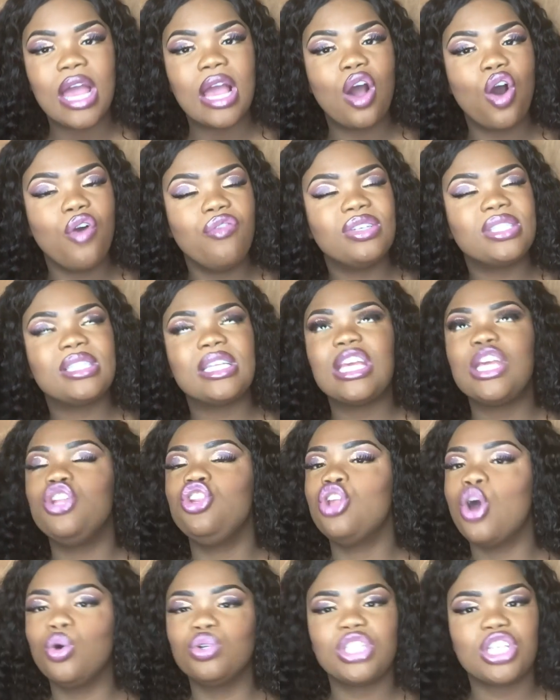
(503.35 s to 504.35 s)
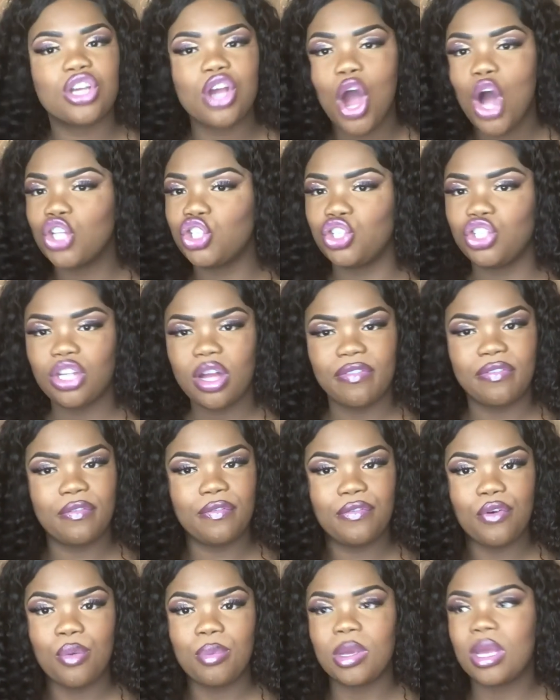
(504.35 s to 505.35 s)
Obviously he knows he can't do nothing
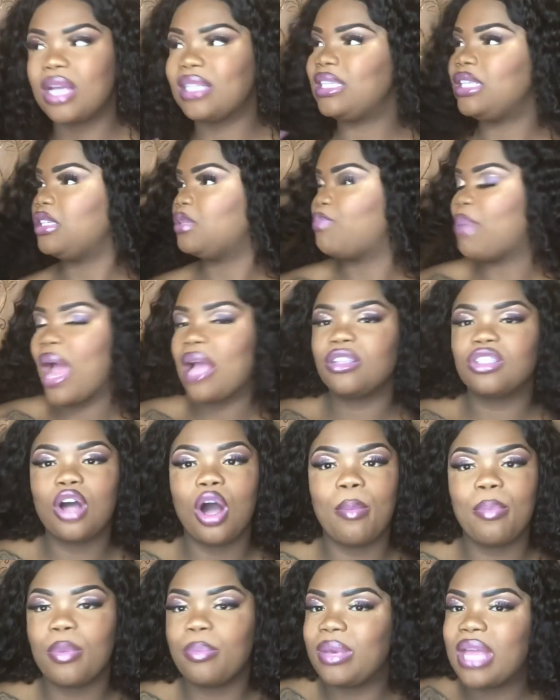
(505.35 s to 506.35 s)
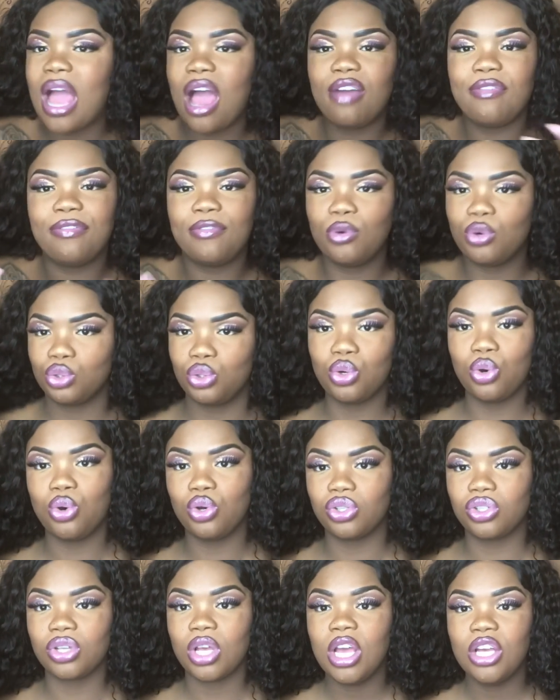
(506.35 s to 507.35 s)
for me because he's banged up behind 4
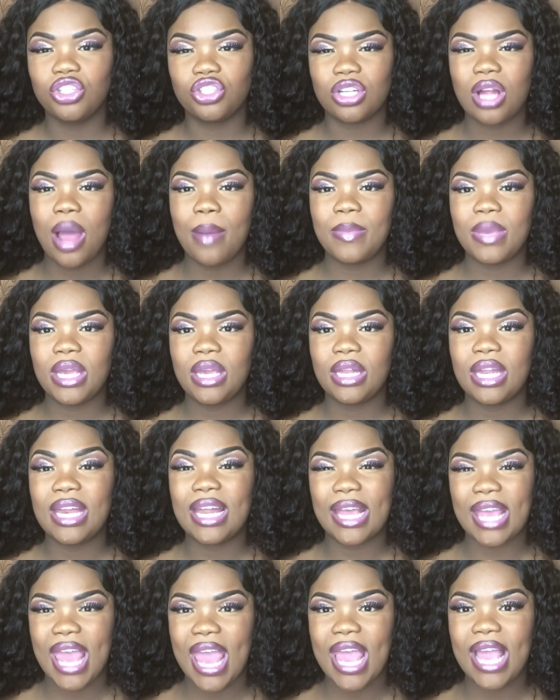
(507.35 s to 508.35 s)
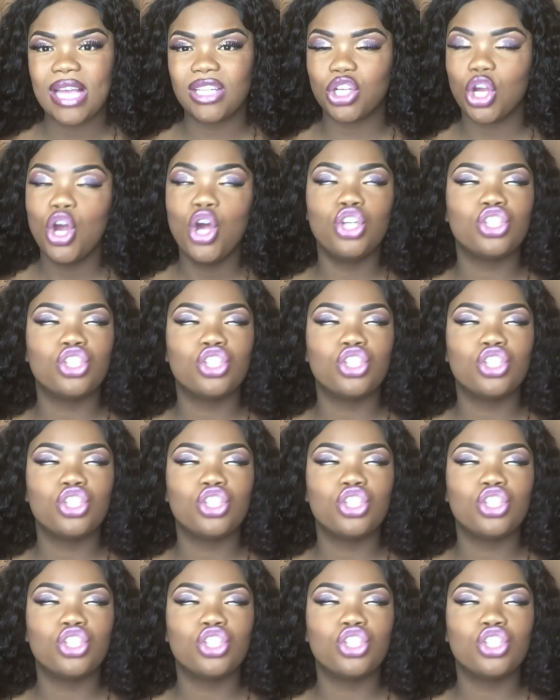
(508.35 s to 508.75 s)
doors, do you know what I mean, in a cage.